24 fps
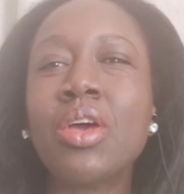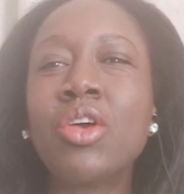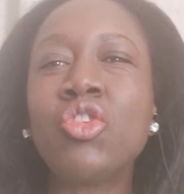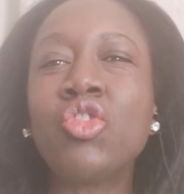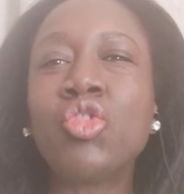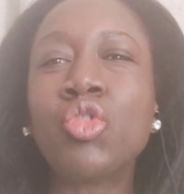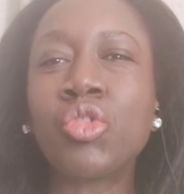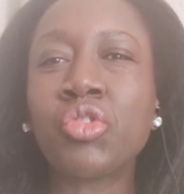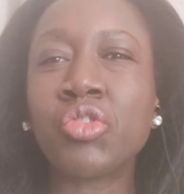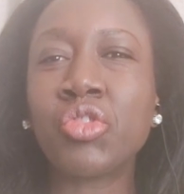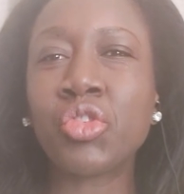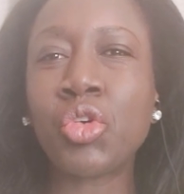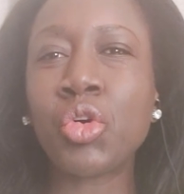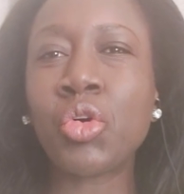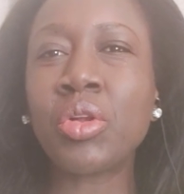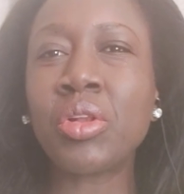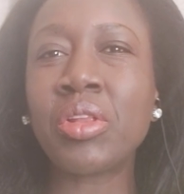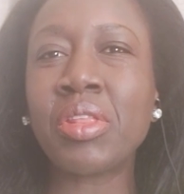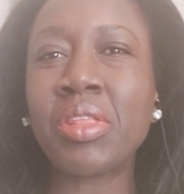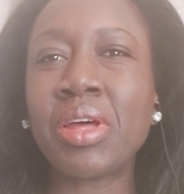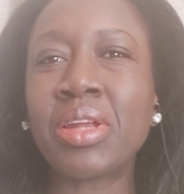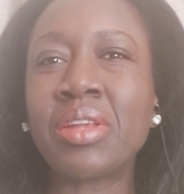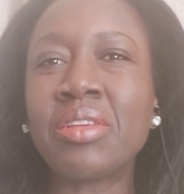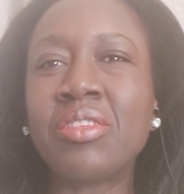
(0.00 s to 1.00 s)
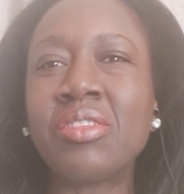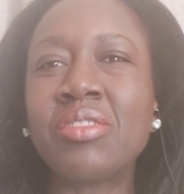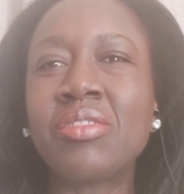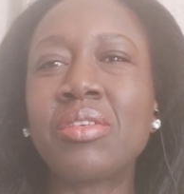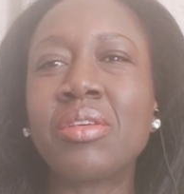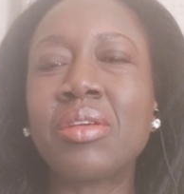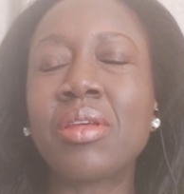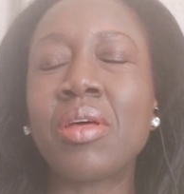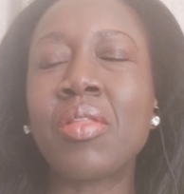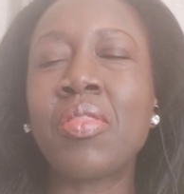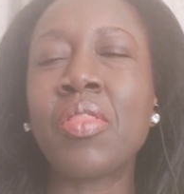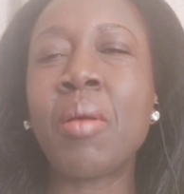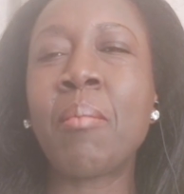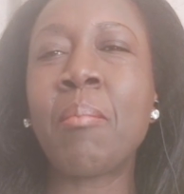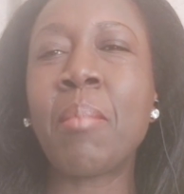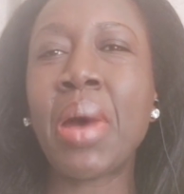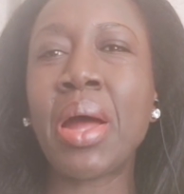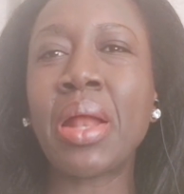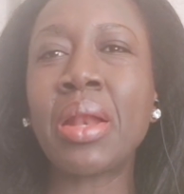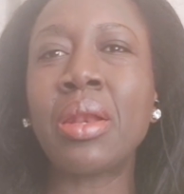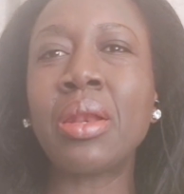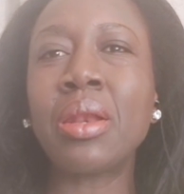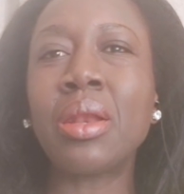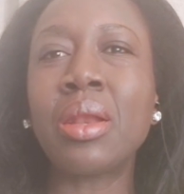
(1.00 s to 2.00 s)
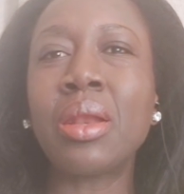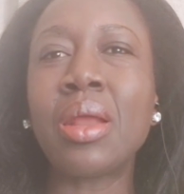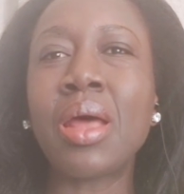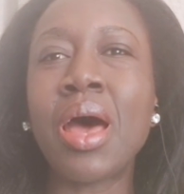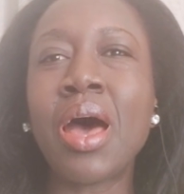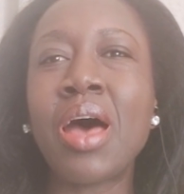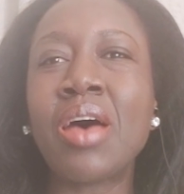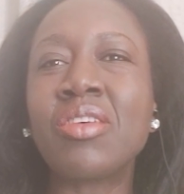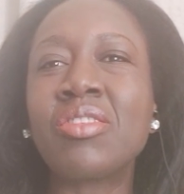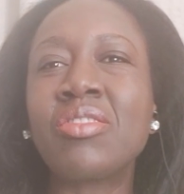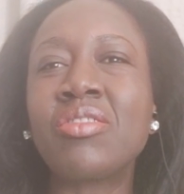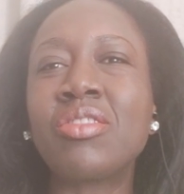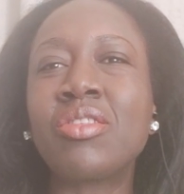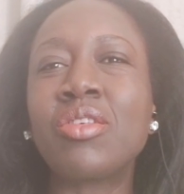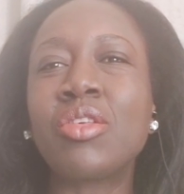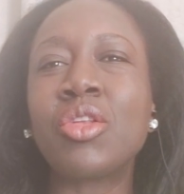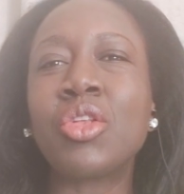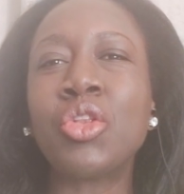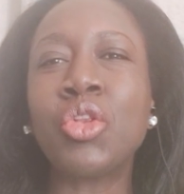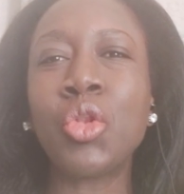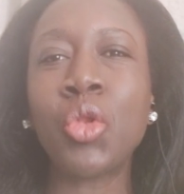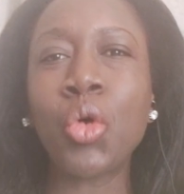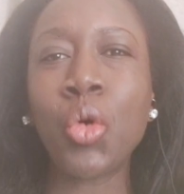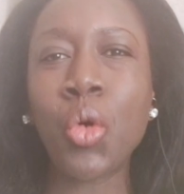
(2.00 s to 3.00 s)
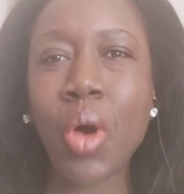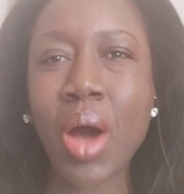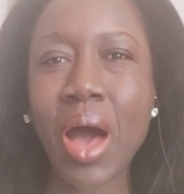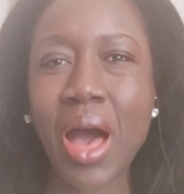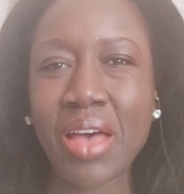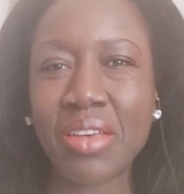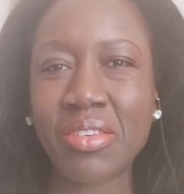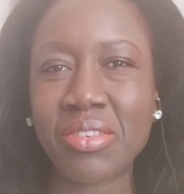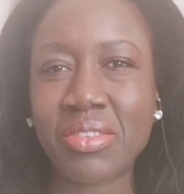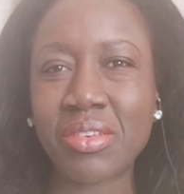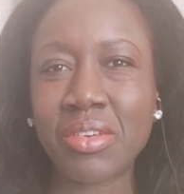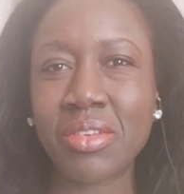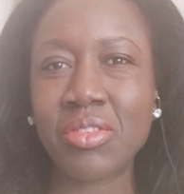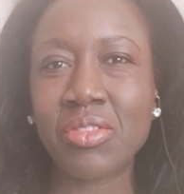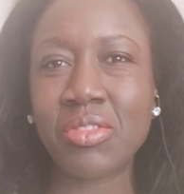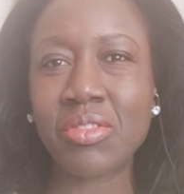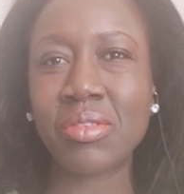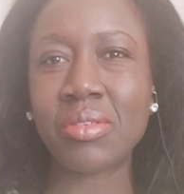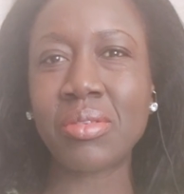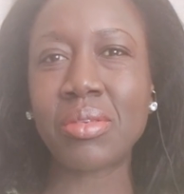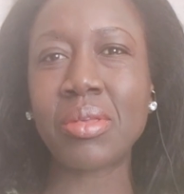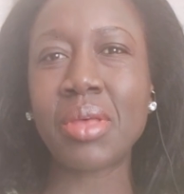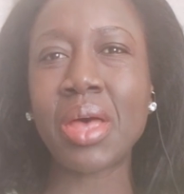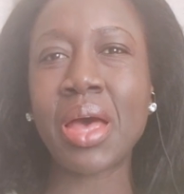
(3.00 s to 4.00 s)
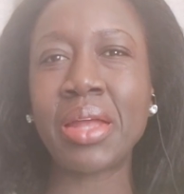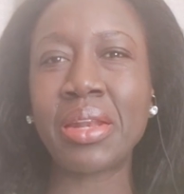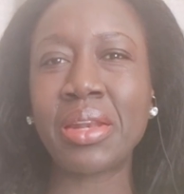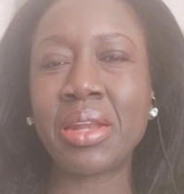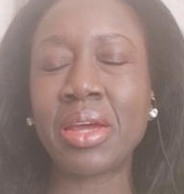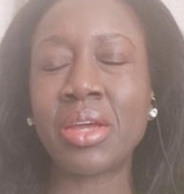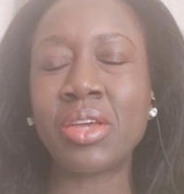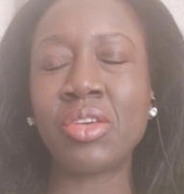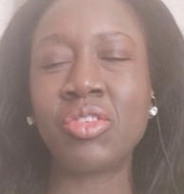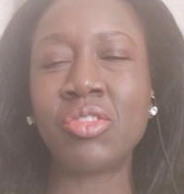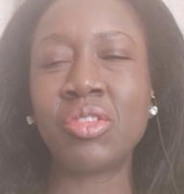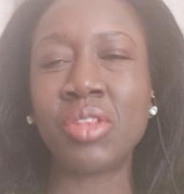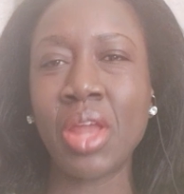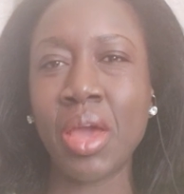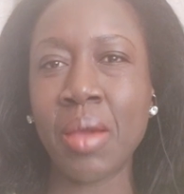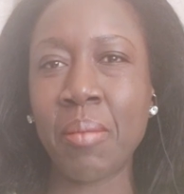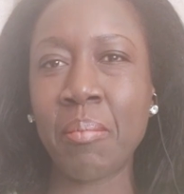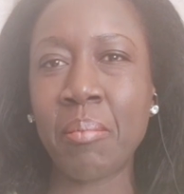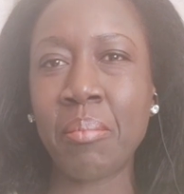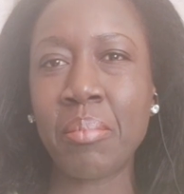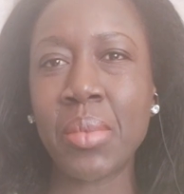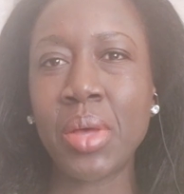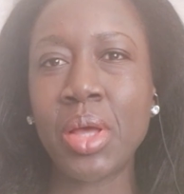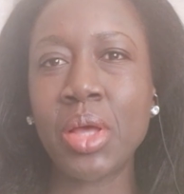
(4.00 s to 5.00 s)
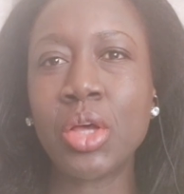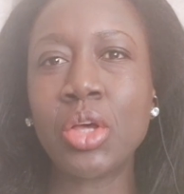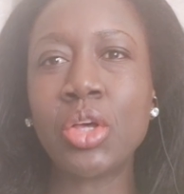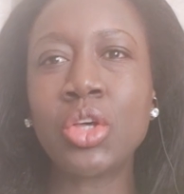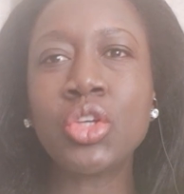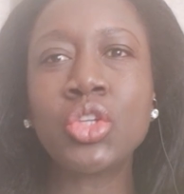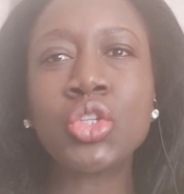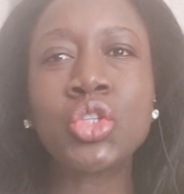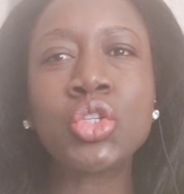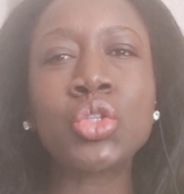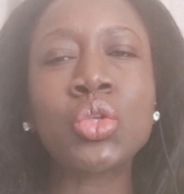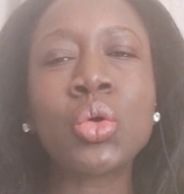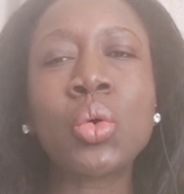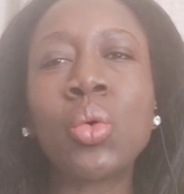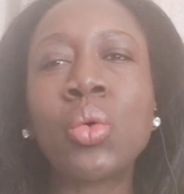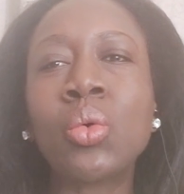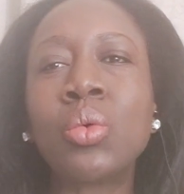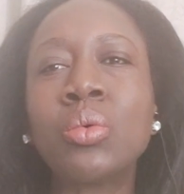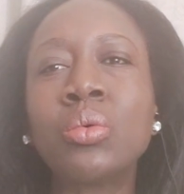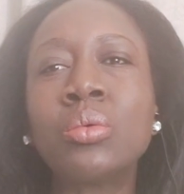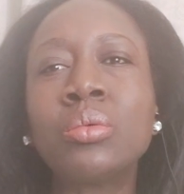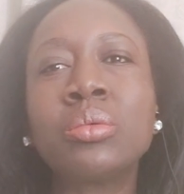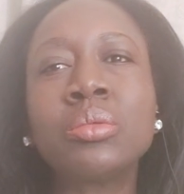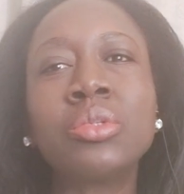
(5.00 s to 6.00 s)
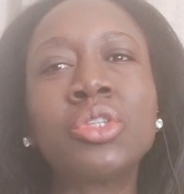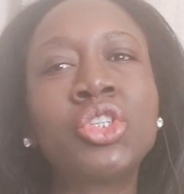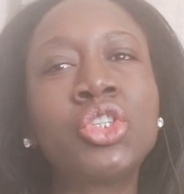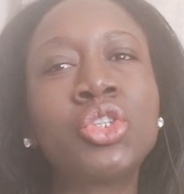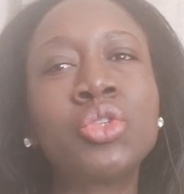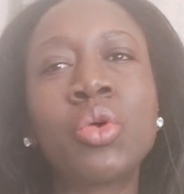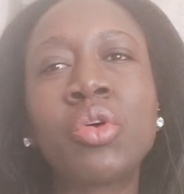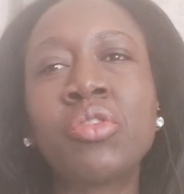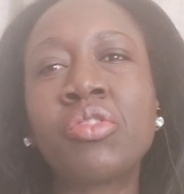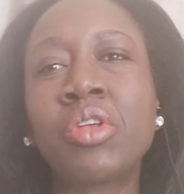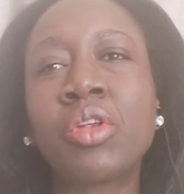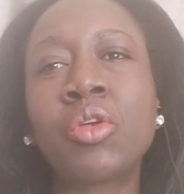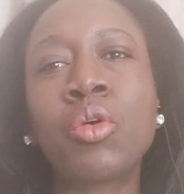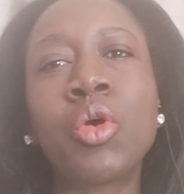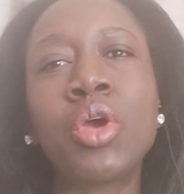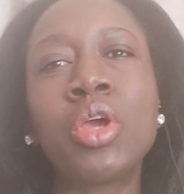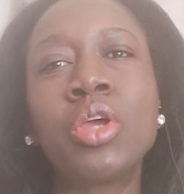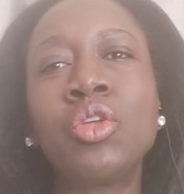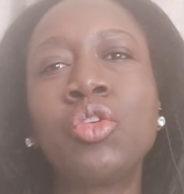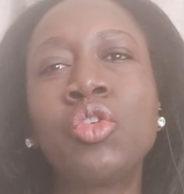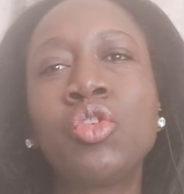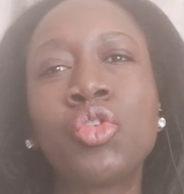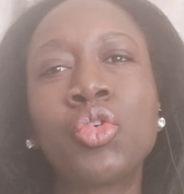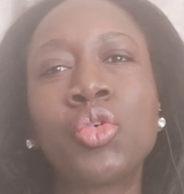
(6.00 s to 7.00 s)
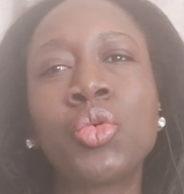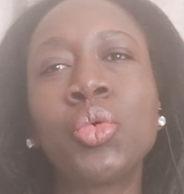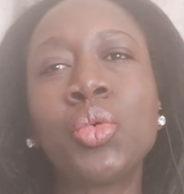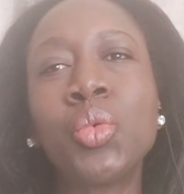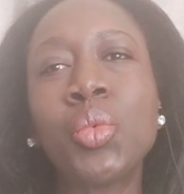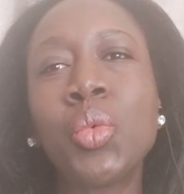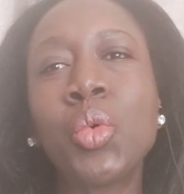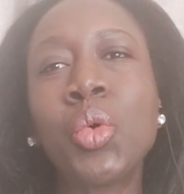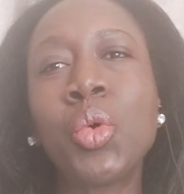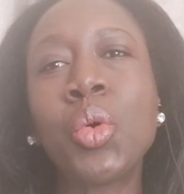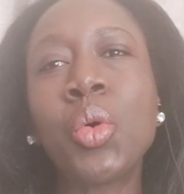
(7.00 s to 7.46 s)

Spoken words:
she was told that the man has no assets under his name. So she wasn't going to